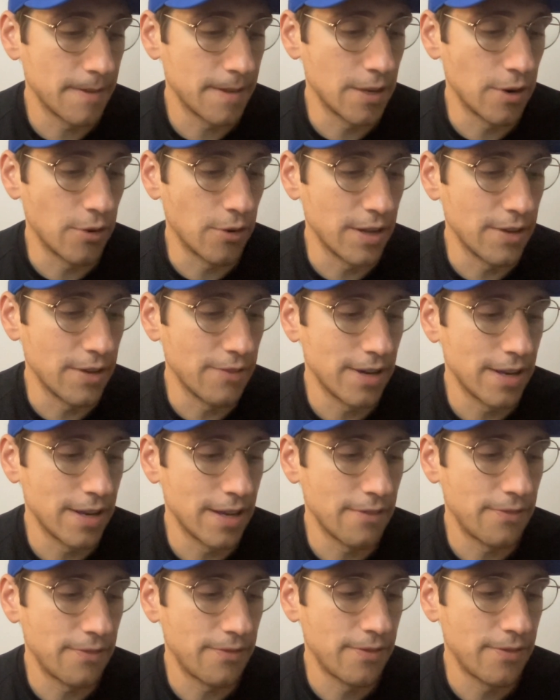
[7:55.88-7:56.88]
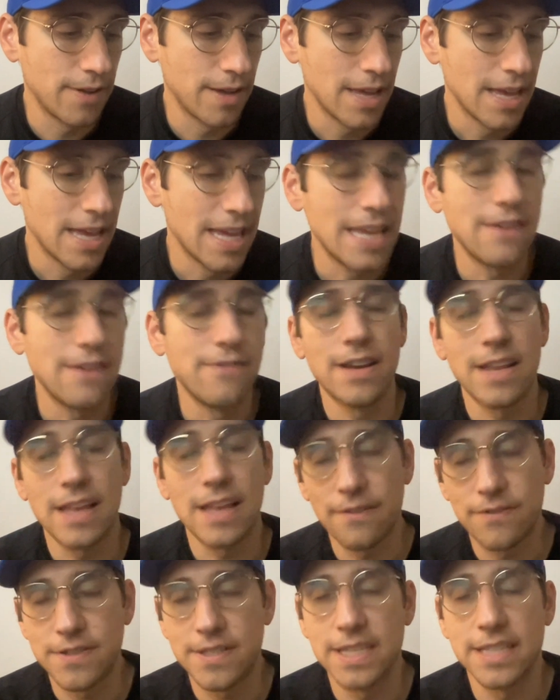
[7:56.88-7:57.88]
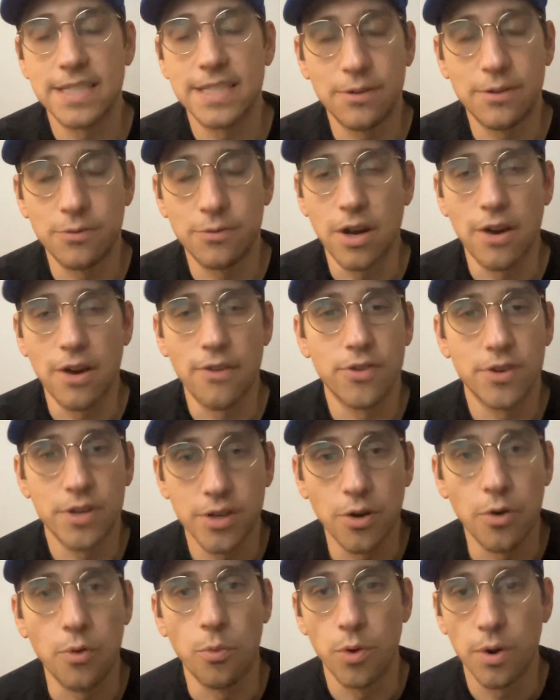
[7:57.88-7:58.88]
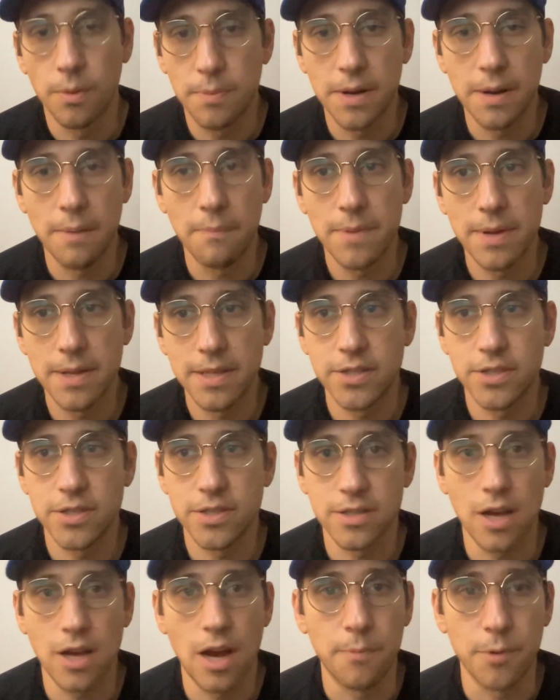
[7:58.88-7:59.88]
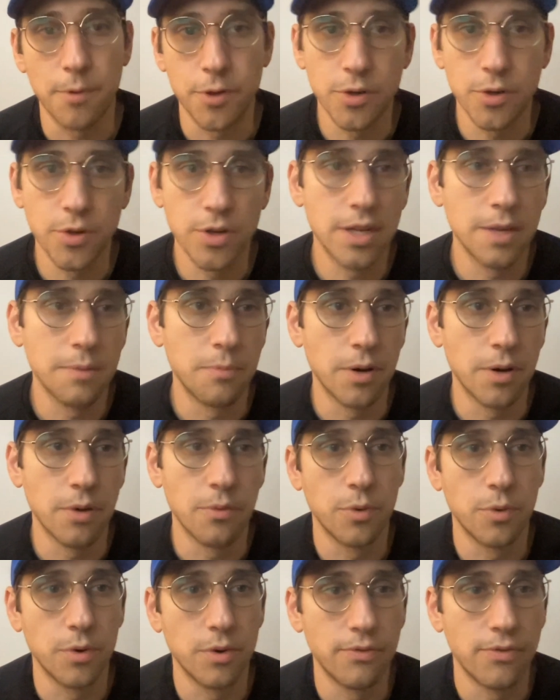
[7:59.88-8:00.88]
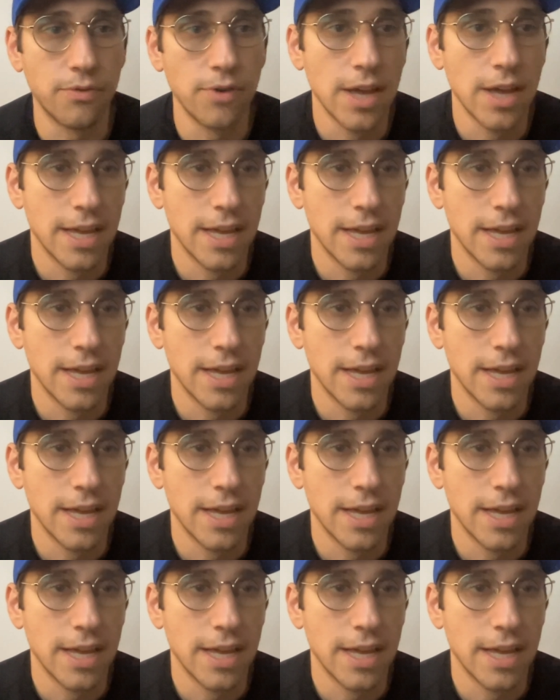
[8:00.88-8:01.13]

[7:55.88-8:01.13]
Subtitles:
Even if Cincy had recovered, it would have been a missed opportunity, but it would have